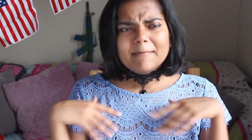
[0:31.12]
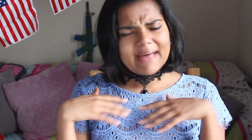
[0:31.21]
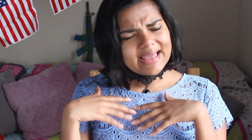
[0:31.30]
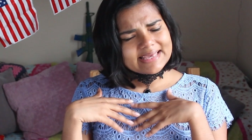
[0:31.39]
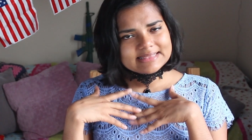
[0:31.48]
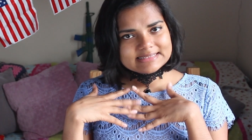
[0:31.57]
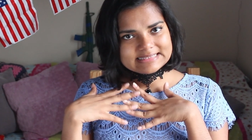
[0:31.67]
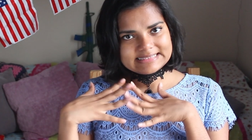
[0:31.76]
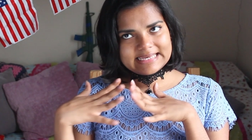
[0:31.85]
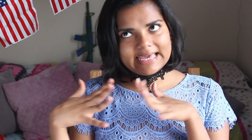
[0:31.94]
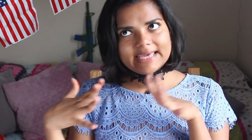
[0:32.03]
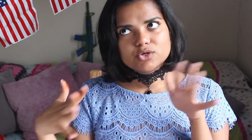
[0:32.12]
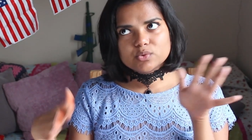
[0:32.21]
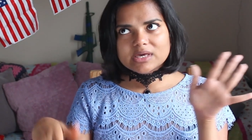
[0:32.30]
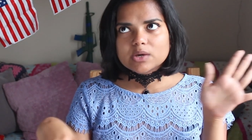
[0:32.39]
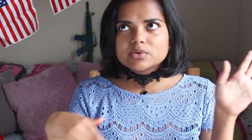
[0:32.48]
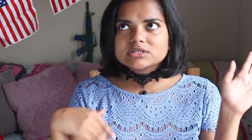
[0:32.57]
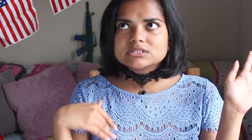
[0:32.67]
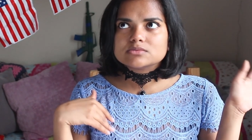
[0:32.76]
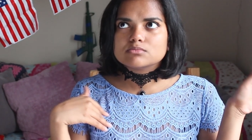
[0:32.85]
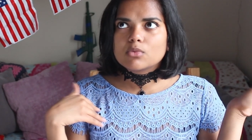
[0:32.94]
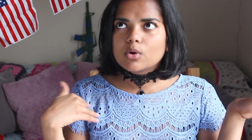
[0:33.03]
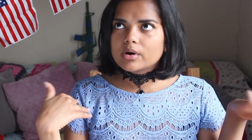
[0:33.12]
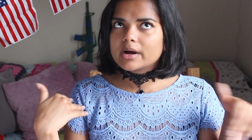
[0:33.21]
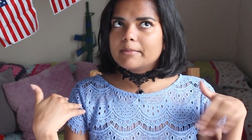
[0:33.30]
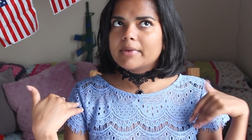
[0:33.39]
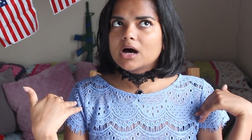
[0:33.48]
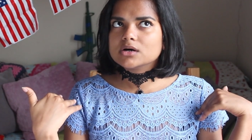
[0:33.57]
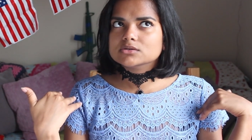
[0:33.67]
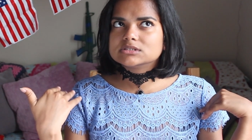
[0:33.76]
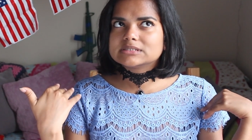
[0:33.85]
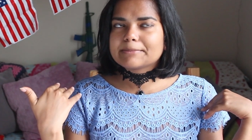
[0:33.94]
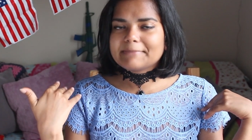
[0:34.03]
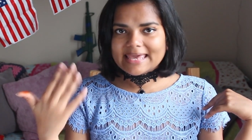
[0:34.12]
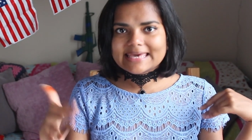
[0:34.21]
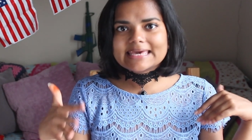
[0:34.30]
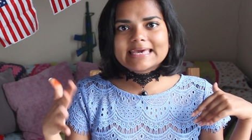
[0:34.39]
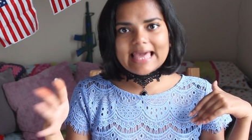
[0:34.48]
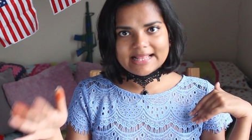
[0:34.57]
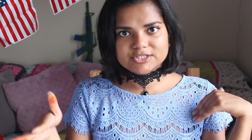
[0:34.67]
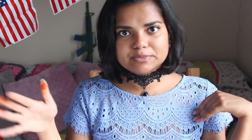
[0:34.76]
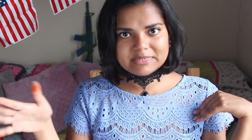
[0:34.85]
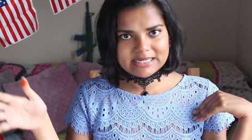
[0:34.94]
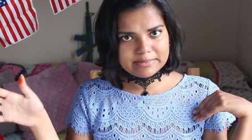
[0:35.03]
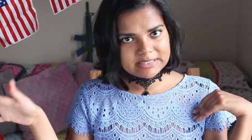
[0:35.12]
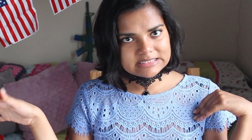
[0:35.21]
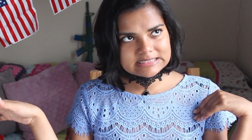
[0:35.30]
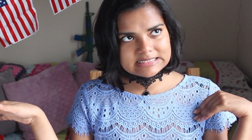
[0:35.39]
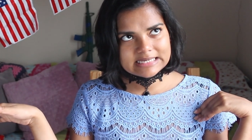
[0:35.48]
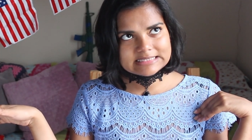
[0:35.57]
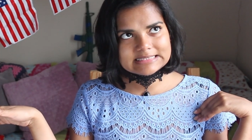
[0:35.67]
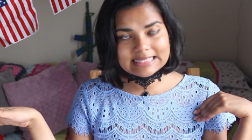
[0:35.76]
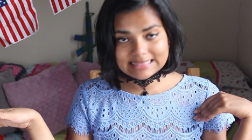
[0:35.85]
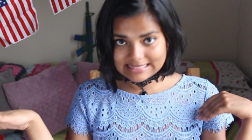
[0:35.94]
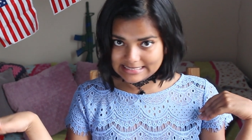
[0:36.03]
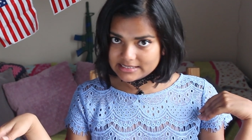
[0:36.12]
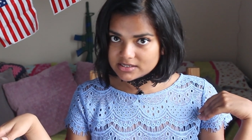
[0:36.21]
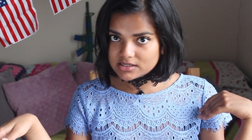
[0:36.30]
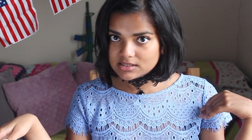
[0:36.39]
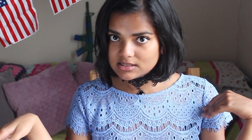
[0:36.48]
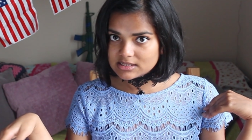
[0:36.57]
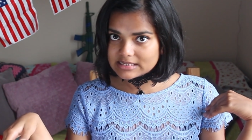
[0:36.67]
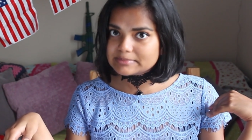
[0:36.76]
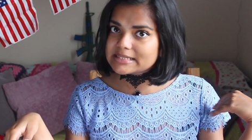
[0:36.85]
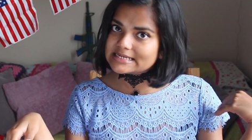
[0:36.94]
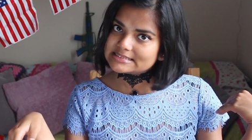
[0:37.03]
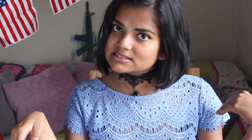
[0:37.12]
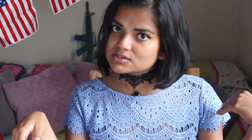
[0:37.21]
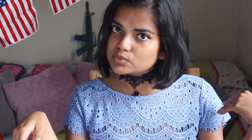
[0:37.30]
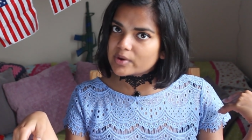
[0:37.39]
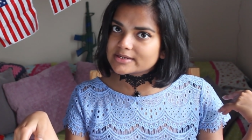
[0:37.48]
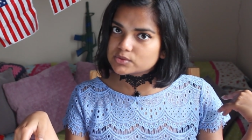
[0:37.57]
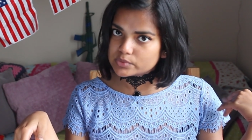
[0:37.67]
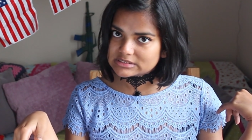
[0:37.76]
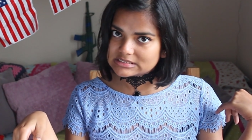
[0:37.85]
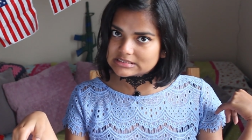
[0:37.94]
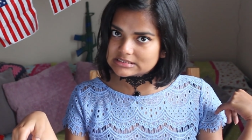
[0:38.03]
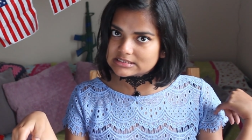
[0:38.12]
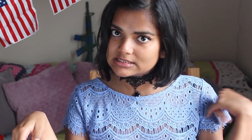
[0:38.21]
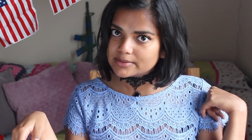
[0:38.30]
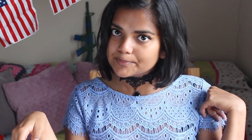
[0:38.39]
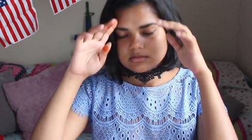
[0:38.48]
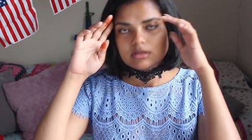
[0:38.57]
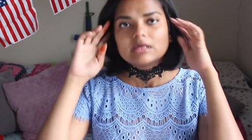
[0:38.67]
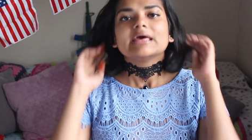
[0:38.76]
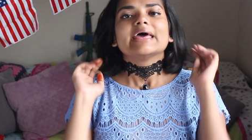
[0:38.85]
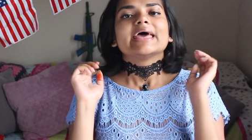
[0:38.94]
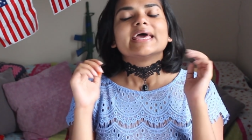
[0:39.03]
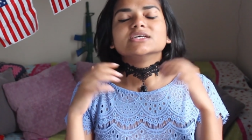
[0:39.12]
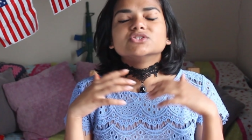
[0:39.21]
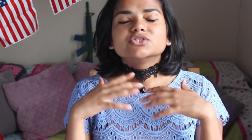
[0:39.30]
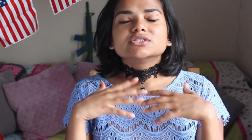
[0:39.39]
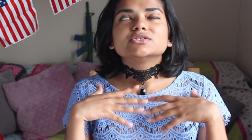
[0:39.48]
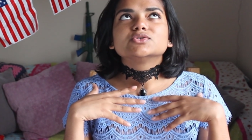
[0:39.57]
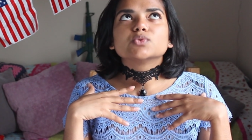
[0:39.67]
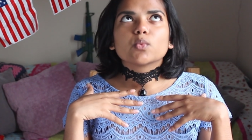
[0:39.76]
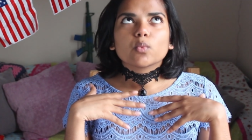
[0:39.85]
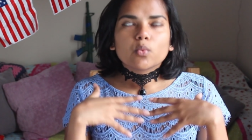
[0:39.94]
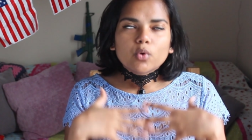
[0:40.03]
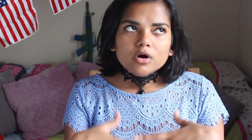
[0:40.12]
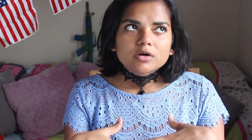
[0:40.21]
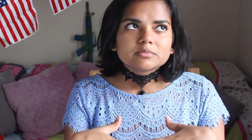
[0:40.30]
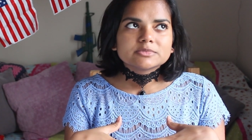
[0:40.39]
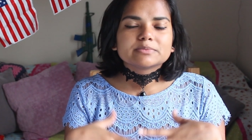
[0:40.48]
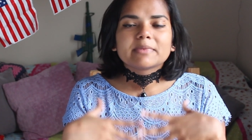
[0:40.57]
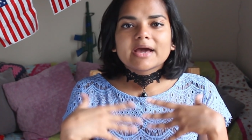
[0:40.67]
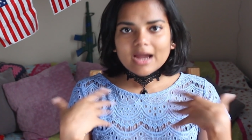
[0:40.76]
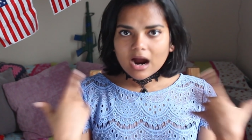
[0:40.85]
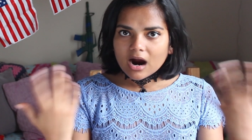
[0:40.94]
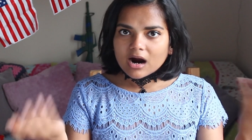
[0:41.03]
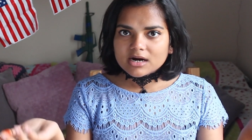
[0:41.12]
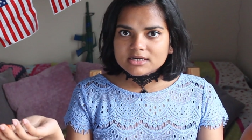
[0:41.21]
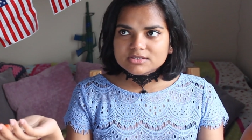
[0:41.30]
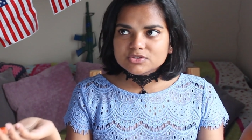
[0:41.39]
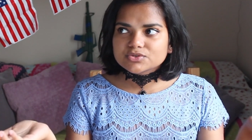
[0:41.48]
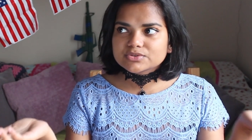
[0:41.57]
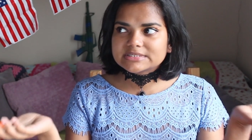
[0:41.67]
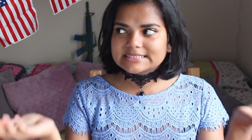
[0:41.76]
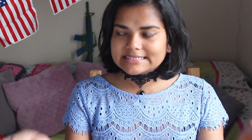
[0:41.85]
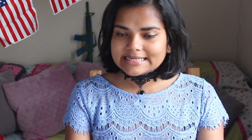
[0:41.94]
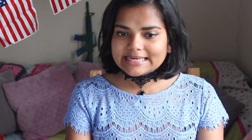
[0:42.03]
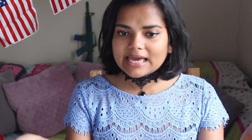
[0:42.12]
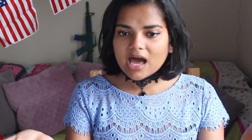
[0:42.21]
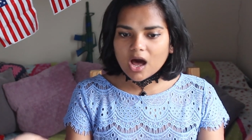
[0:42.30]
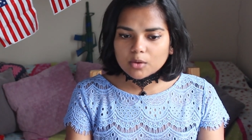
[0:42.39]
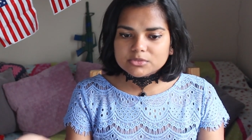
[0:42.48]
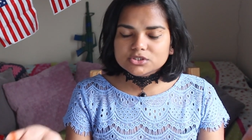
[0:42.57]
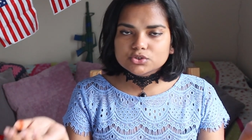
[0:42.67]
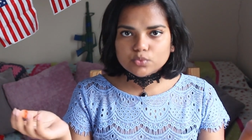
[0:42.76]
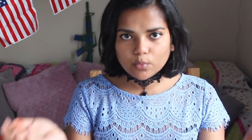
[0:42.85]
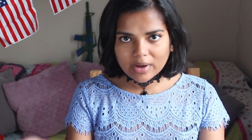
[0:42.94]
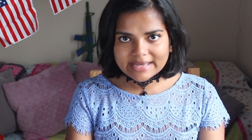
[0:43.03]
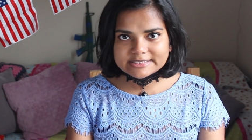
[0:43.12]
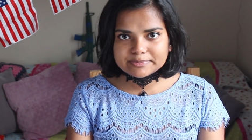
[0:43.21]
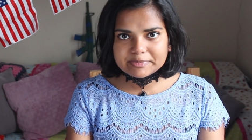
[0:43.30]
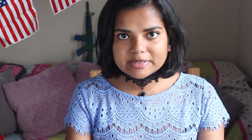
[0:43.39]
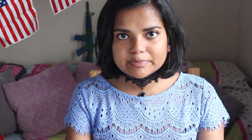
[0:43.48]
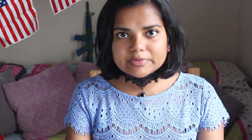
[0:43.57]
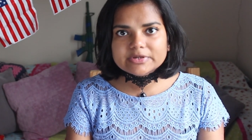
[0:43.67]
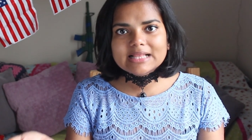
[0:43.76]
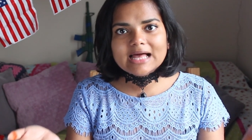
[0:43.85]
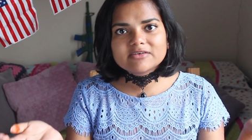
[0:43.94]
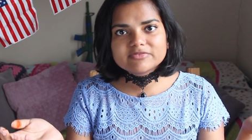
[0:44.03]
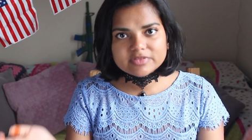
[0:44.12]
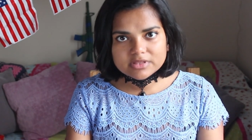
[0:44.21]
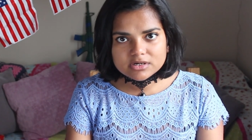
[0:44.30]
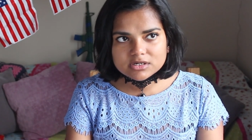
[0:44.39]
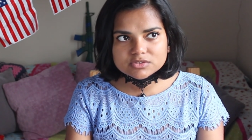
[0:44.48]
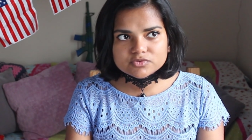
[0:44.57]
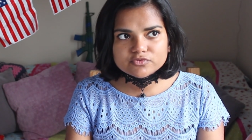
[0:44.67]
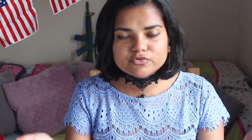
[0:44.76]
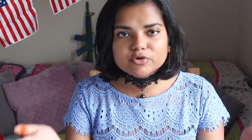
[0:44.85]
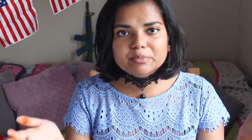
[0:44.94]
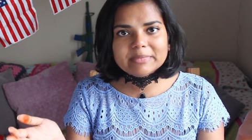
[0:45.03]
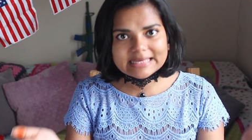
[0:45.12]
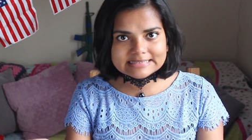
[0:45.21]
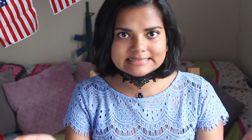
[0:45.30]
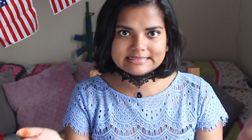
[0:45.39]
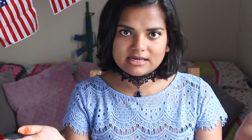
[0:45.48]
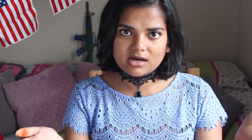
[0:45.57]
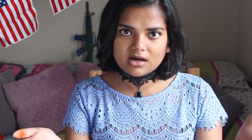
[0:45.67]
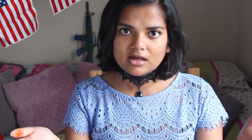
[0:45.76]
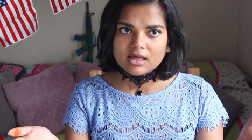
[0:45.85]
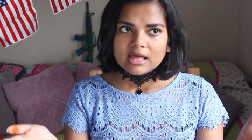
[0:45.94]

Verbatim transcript: Back in the day, UK was more about making LGBT plus things illegal in places where it wasn't. It just warmed my heart to see how much white people have learned from India.